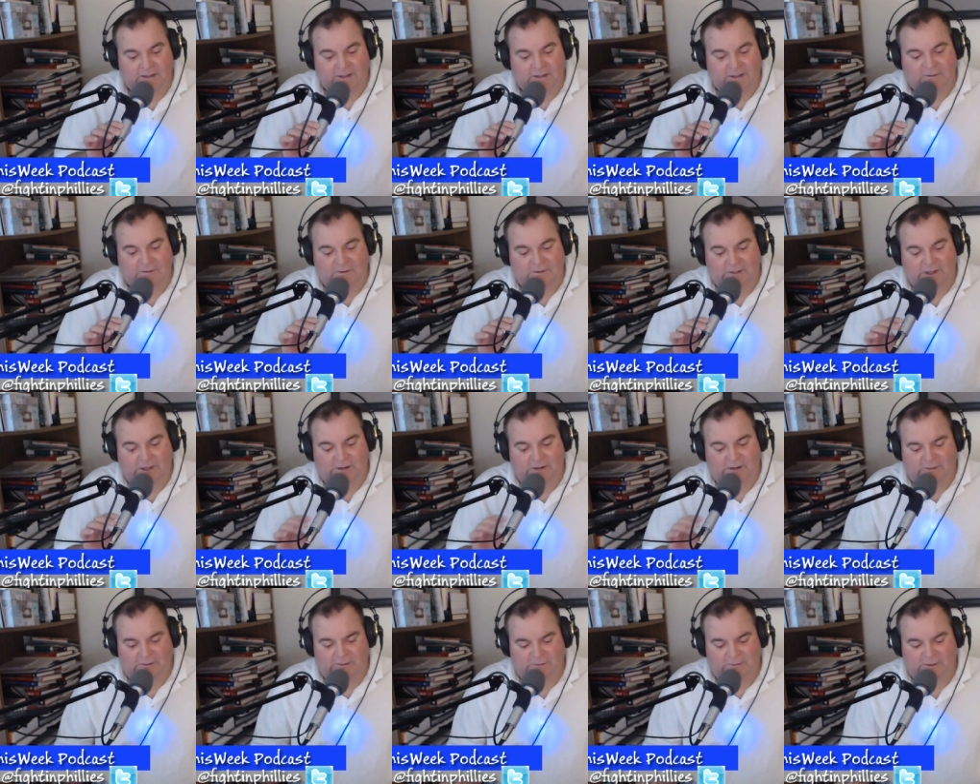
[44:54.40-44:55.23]
Well,
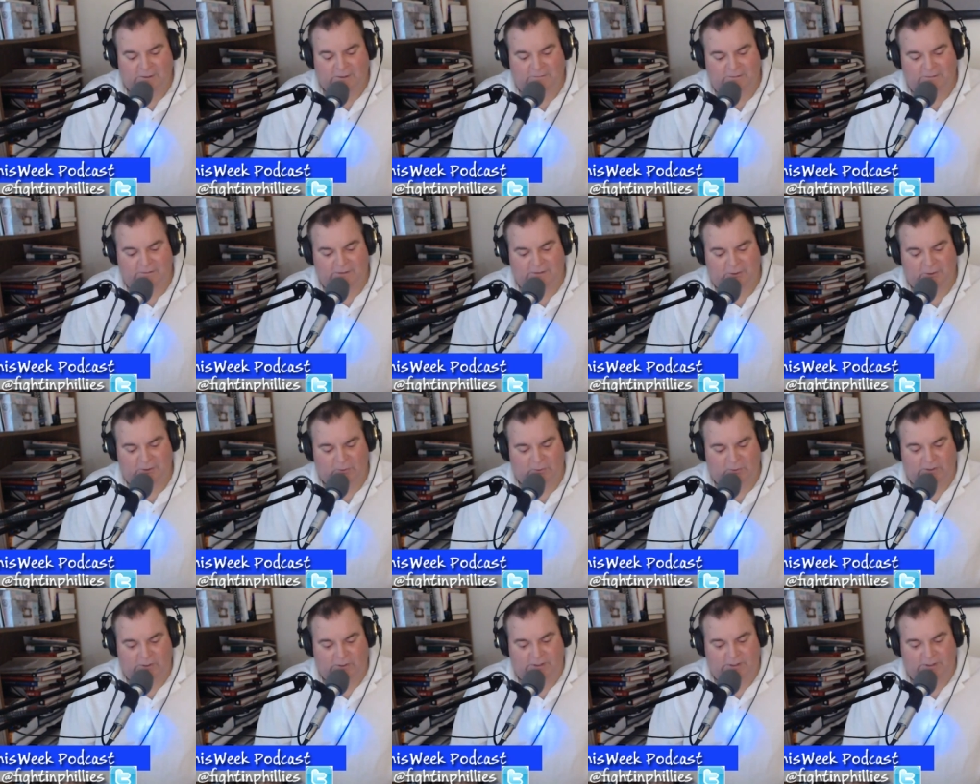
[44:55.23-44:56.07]
Gary, you have a
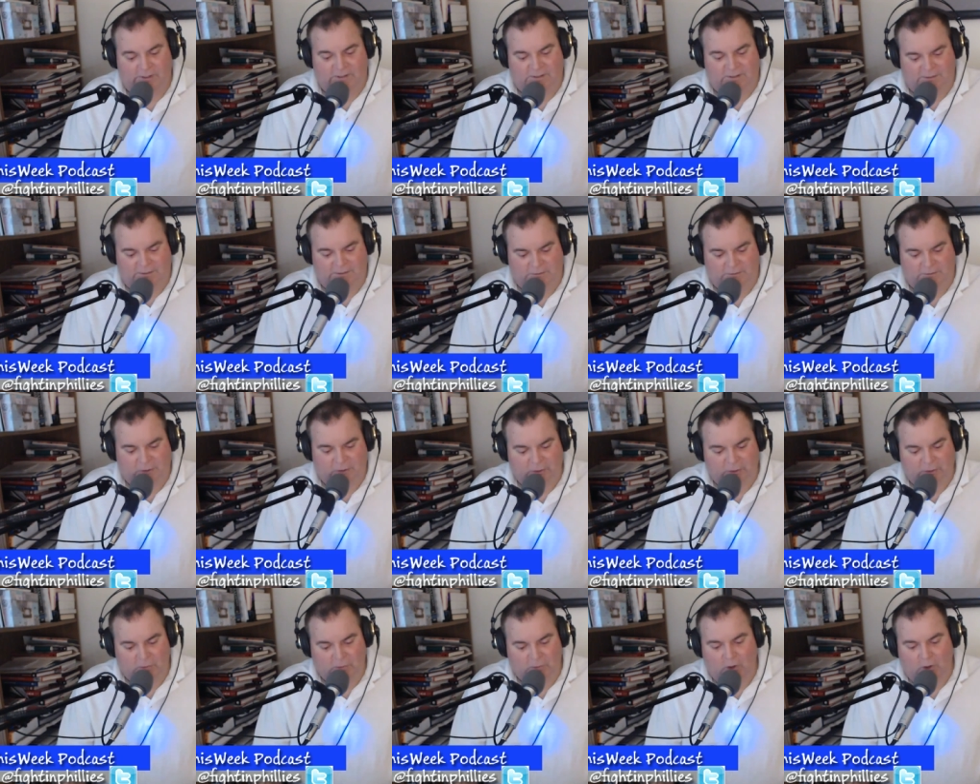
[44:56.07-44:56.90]
story,
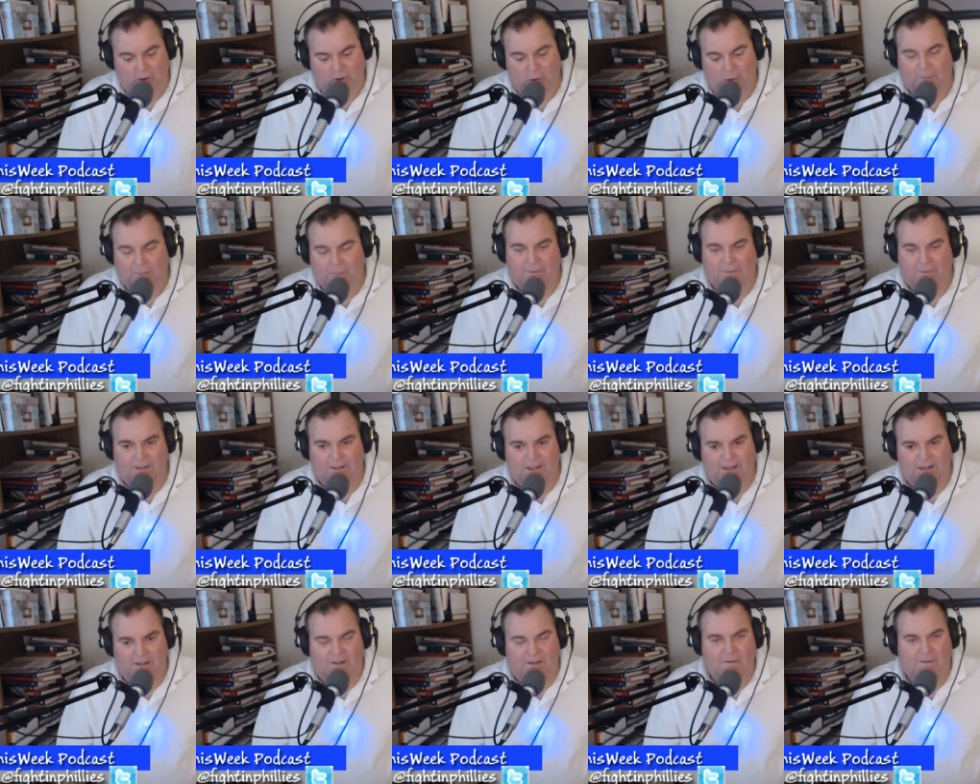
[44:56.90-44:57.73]
no home
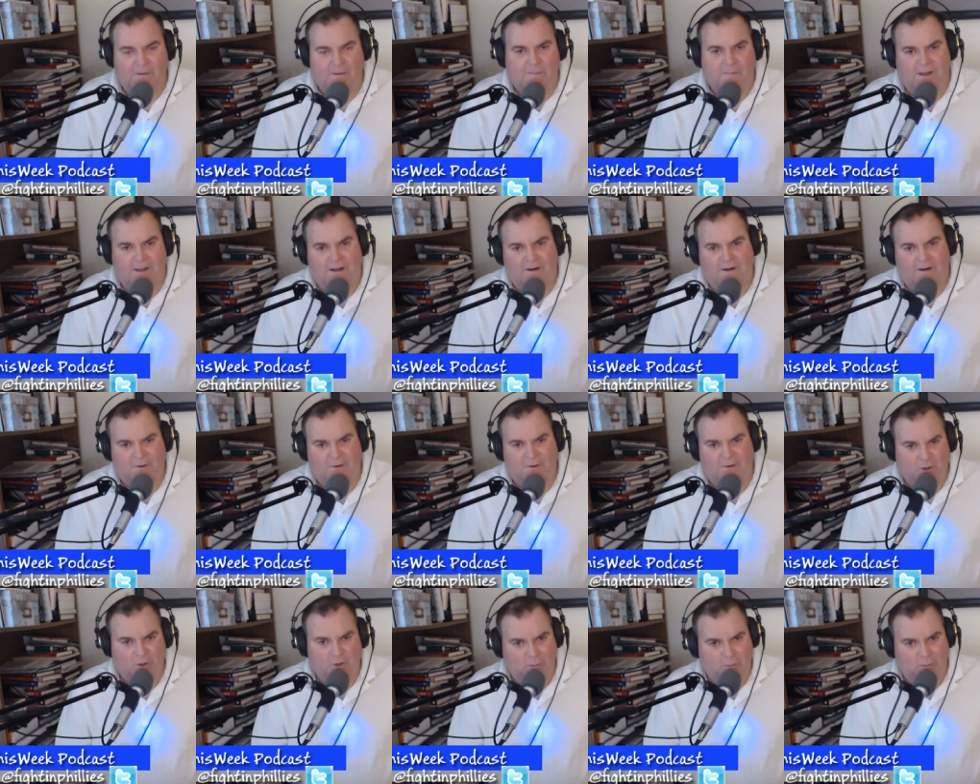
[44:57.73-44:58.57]
plate umpire,
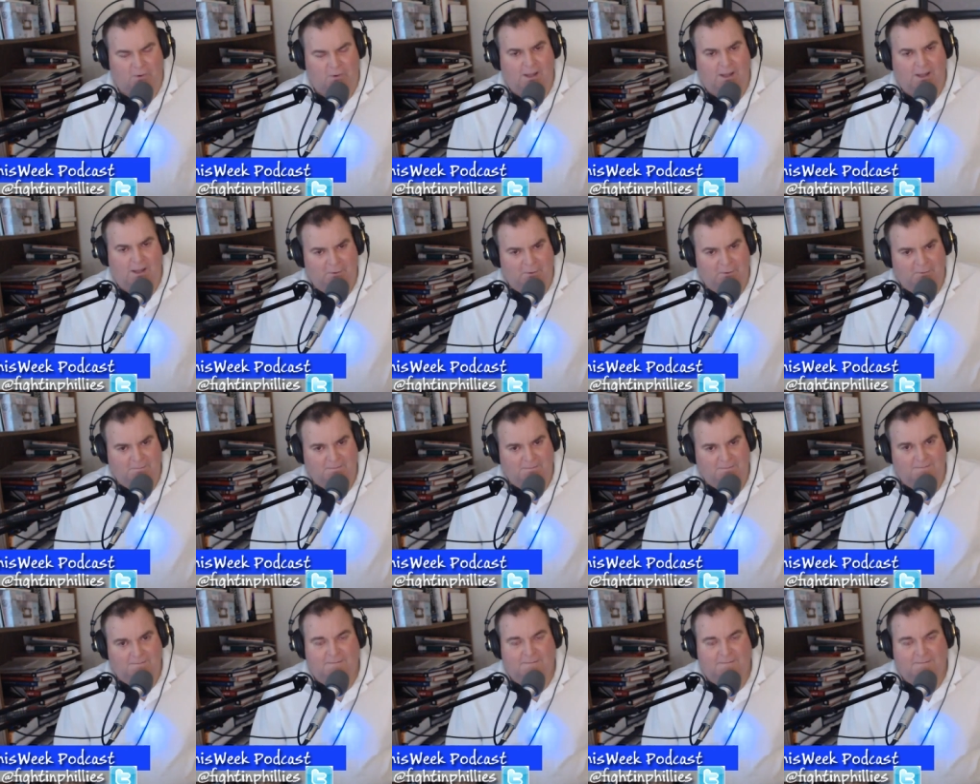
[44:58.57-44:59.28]
no problem?